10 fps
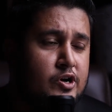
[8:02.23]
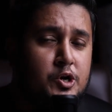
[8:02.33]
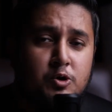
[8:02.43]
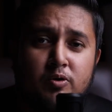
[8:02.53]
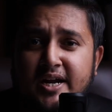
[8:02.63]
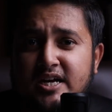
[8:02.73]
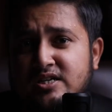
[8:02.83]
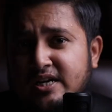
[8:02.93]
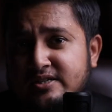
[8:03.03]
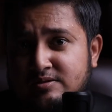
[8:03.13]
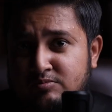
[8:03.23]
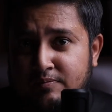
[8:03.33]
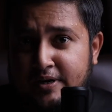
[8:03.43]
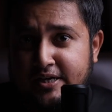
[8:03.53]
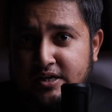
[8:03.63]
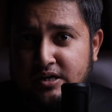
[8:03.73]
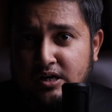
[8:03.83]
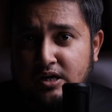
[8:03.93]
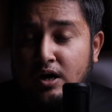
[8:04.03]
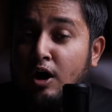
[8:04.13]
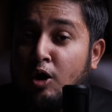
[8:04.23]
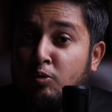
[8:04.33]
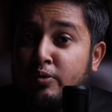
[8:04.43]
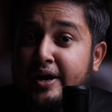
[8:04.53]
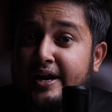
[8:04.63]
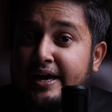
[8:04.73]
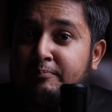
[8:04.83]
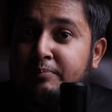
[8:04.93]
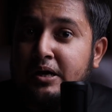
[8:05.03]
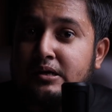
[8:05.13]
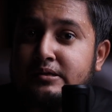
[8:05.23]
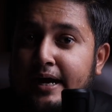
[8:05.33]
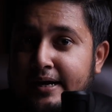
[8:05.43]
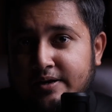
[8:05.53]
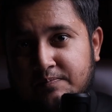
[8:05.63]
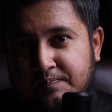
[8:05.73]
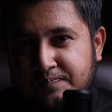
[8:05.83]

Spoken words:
no connection at this moment. How can I build that?